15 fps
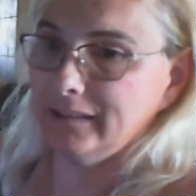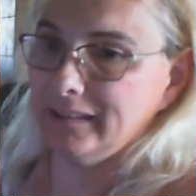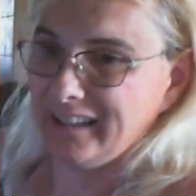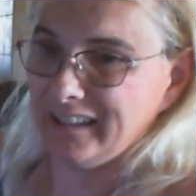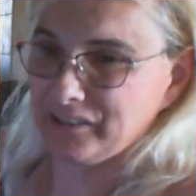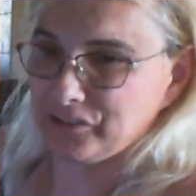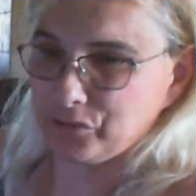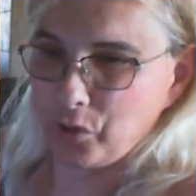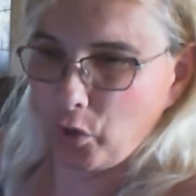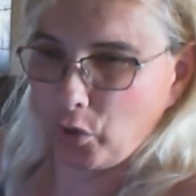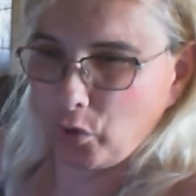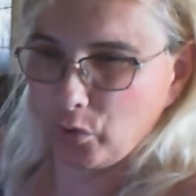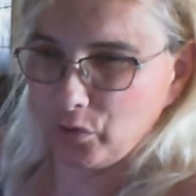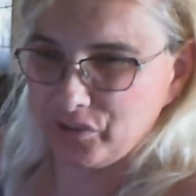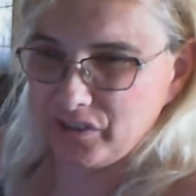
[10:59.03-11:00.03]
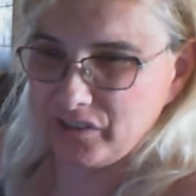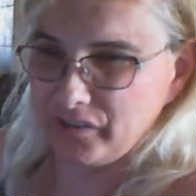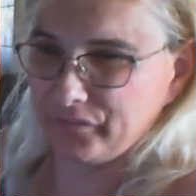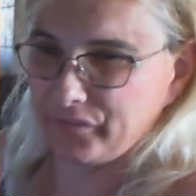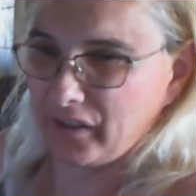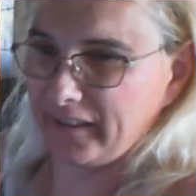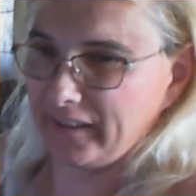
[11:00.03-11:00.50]
it's in Defiance.
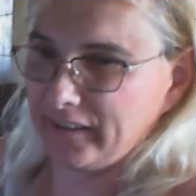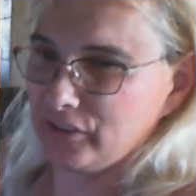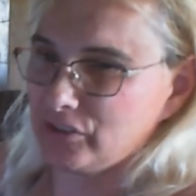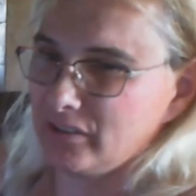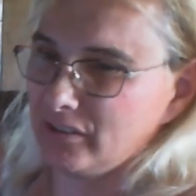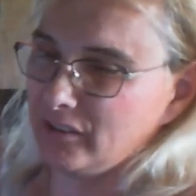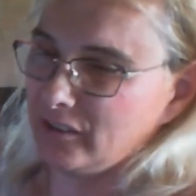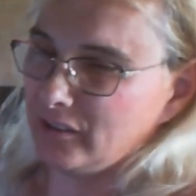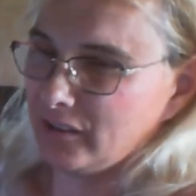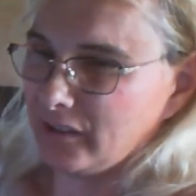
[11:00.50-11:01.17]
They